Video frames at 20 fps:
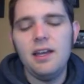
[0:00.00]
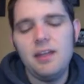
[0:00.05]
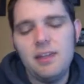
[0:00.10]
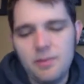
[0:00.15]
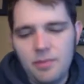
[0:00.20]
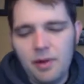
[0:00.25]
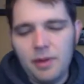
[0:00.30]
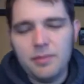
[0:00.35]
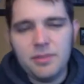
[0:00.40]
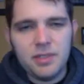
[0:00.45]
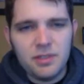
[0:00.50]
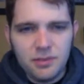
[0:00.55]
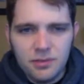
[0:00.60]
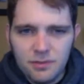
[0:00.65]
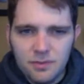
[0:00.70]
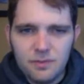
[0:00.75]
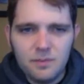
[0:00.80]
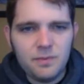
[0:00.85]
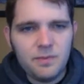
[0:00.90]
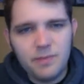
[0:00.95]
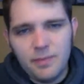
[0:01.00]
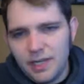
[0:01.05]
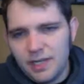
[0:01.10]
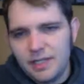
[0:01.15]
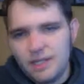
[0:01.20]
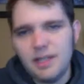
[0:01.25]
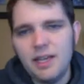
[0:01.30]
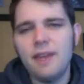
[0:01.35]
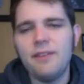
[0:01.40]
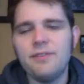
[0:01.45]
the problems you
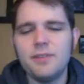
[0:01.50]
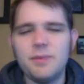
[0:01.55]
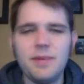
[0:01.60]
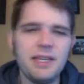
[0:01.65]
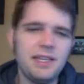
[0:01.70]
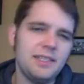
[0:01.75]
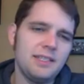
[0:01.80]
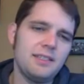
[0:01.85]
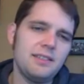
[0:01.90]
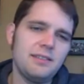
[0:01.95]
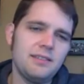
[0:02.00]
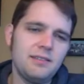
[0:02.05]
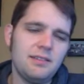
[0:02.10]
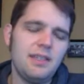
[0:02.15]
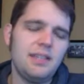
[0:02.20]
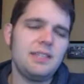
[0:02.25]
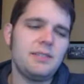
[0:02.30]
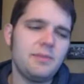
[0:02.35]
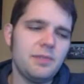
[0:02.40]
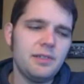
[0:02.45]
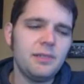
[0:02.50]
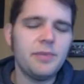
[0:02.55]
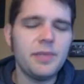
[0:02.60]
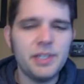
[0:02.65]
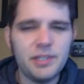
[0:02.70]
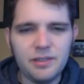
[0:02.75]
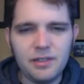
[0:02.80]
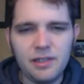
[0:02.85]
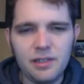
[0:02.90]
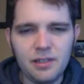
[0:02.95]
might have to make as a hospital
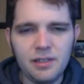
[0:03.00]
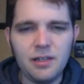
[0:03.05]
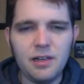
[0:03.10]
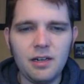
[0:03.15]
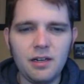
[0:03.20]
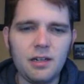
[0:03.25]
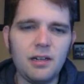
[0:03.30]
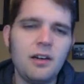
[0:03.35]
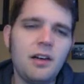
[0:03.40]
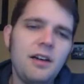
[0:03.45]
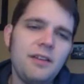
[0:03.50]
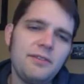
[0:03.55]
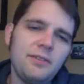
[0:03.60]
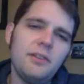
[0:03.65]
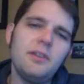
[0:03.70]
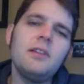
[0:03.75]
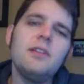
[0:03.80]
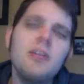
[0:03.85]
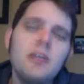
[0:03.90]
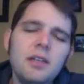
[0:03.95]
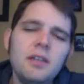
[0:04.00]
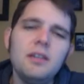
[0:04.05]
administrator are awful.